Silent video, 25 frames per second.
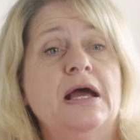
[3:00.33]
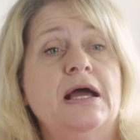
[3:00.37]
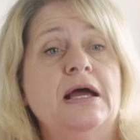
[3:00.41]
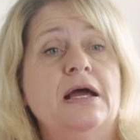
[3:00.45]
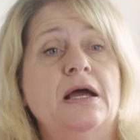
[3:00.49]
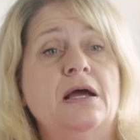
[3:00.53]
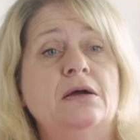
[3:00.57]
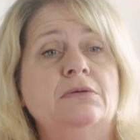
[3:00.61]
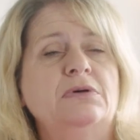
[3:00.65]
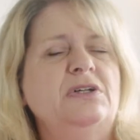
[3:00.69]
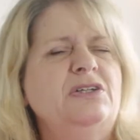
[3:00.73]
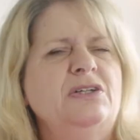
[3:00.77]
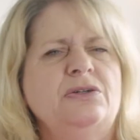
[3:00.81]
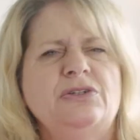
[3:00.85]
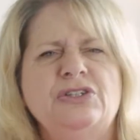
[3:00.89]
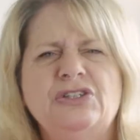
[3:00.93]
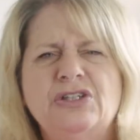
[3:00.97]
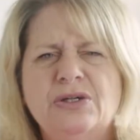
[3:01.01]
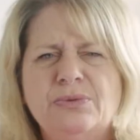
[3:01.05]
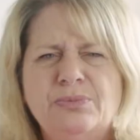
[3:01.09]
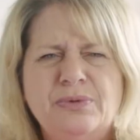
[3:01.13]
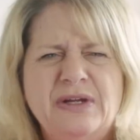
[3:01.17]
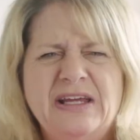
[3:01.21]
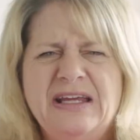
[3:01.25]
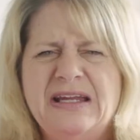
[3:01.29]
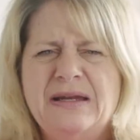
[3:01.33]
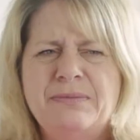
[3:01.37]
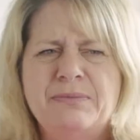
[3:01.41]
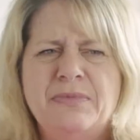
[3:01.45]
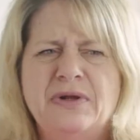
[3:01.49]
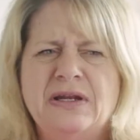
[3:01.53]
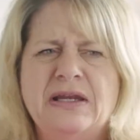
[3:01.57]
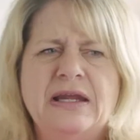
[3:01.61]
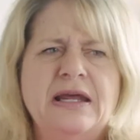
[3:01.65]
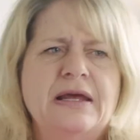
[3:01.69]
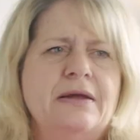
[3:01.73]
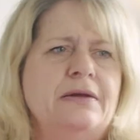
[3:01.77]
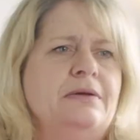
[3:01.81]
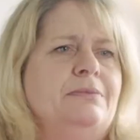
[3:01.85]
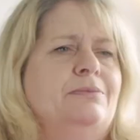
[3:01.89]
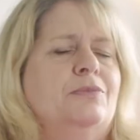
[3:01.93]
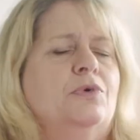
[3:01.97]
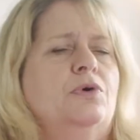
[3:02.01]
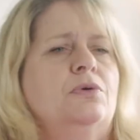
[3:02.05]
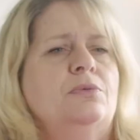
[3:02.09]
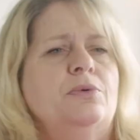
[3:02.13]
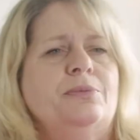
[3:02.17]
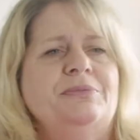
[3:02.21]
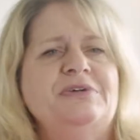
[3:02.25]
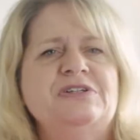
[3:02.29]
well, no, you don't bring in money
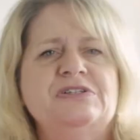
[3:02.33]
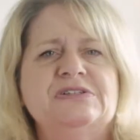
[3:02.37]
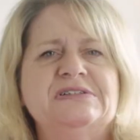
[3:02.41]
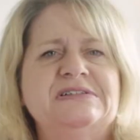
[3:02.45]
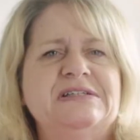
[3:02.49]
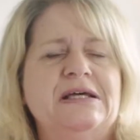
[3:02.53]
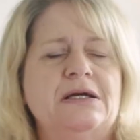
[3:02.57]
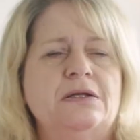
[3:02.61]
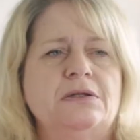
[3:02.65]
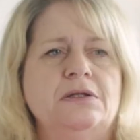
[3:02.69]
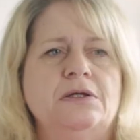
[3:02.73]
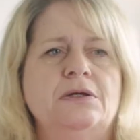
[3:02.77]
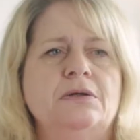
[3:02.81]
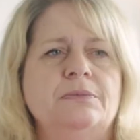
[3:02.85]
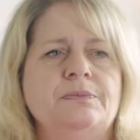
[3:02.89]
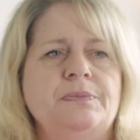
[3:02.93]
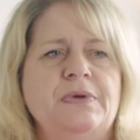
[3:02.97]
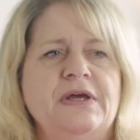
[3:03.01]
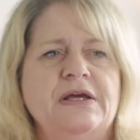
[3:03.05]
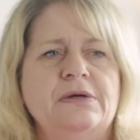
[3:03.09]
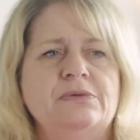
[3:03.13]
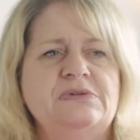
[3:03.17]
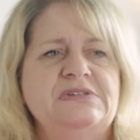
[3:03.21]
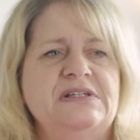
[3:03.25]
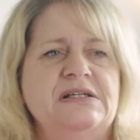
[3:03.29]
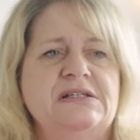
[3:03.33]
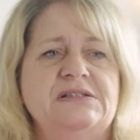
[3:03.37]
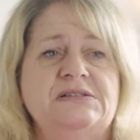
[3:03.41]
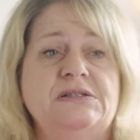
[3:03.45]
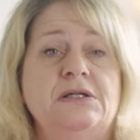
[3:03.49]
anymore when we just that on the computer.